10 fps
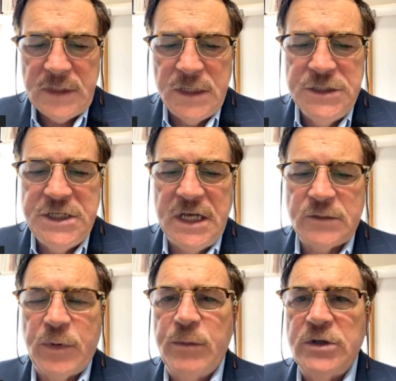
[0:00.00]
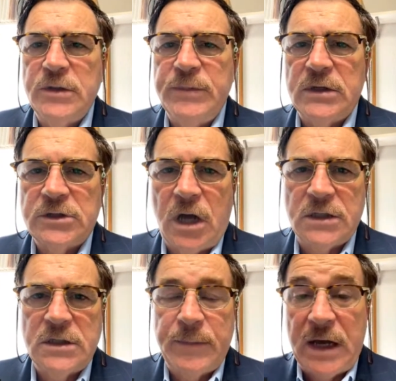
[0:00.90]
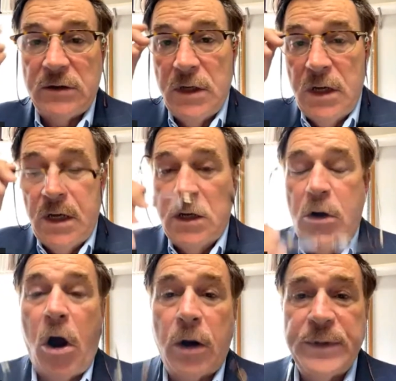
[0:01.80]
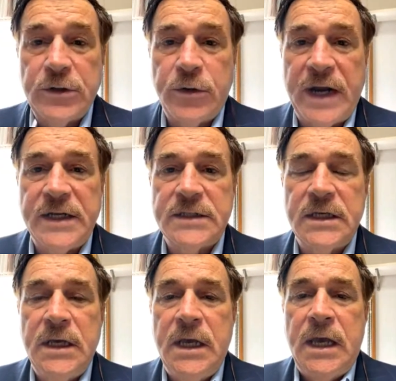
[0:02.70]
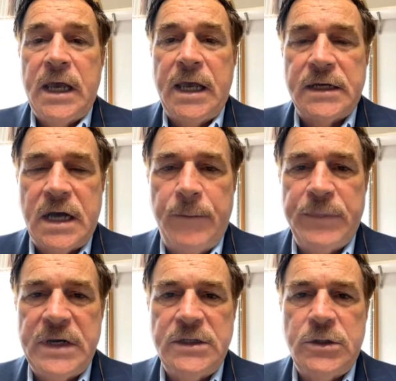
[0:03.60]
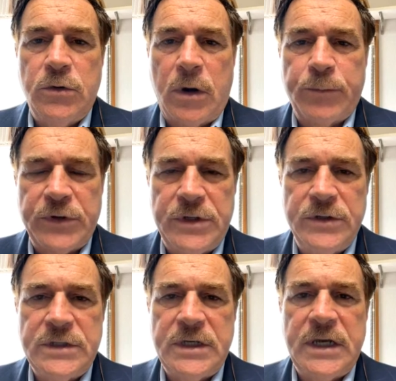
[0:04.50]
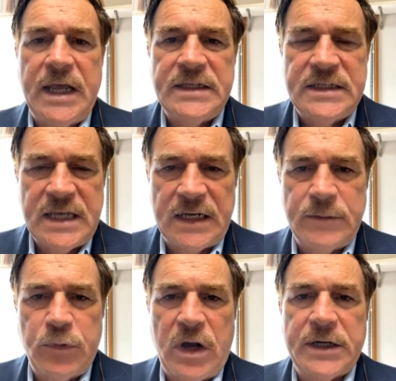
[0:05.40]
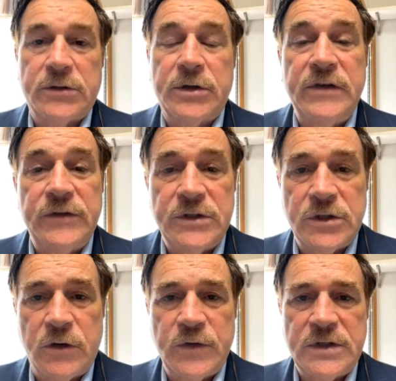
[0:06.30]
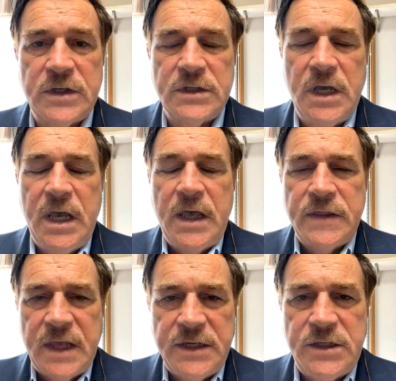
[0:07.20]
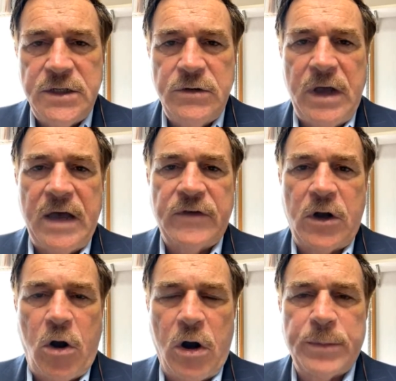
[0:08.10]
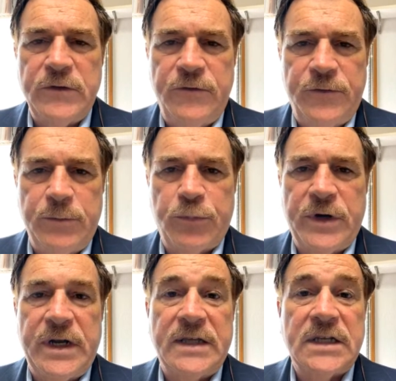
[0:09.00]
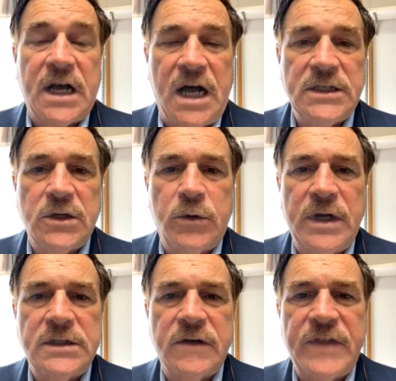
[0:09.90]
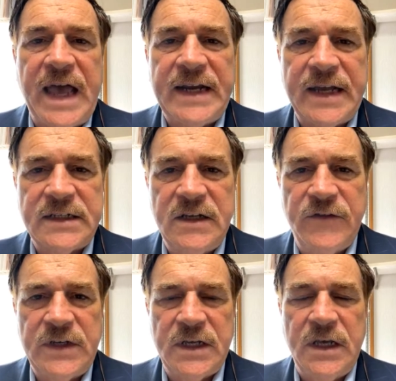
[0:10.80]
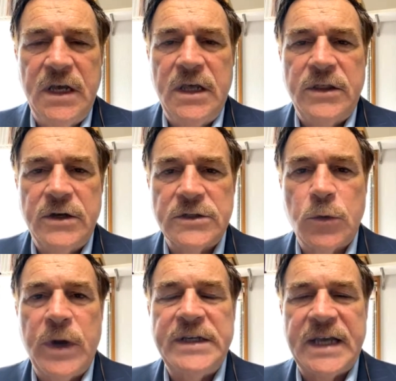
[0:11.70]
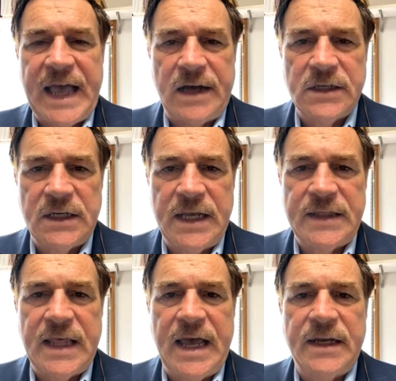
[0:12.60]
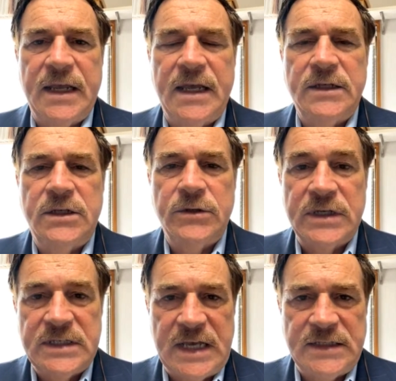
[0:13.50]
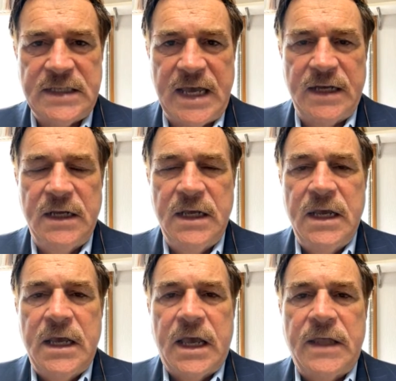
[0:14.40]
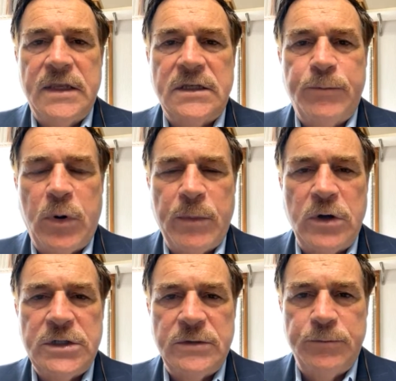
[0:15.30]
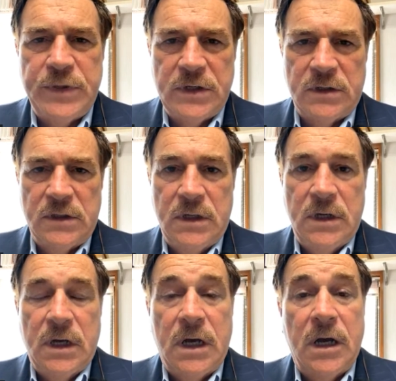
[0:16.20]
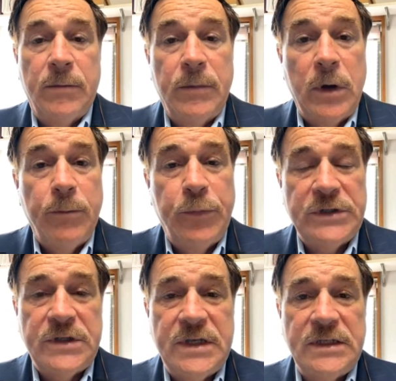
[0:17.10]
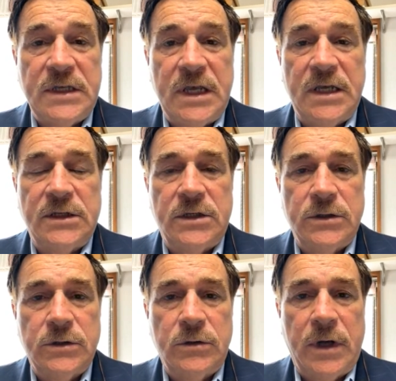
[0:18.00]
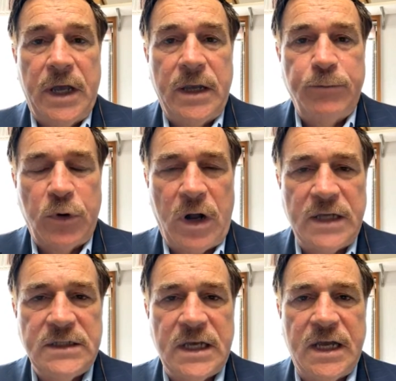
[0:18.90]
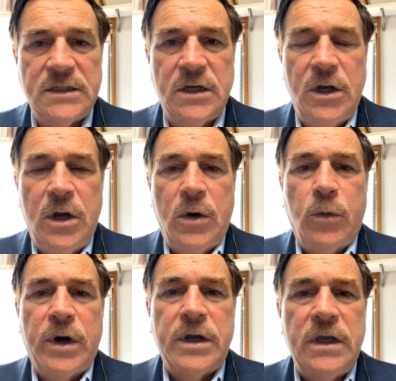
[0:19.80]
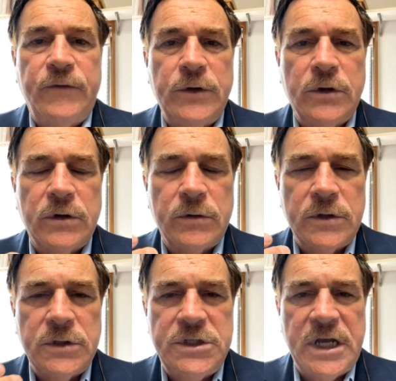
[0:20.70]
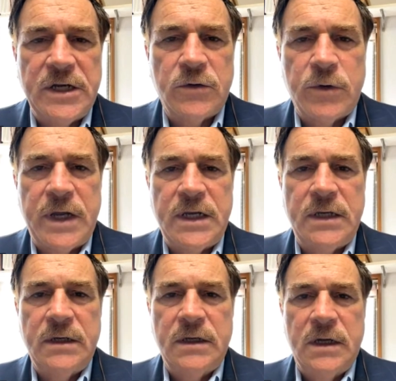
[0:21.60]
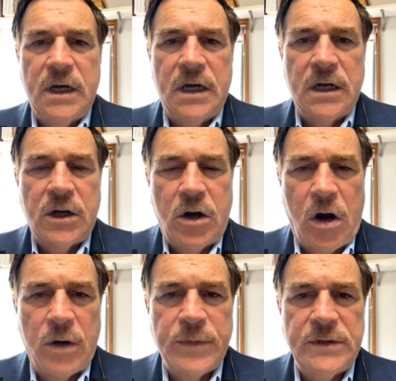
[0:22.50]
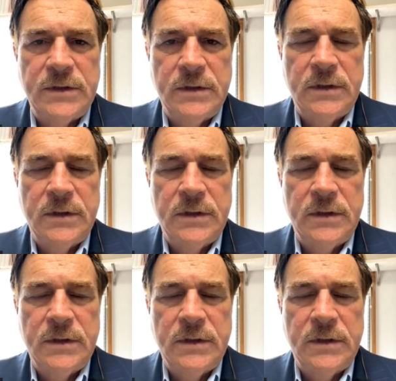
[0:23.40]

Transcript: GX promotion bill talks about carbon credits, and companies who are producing and selling product or even services, they do have a carbon footprint as a consequence of that activity. There's a way to calculate that and to assess that. And this promotion bill puts this into a process where if you're generating a carbon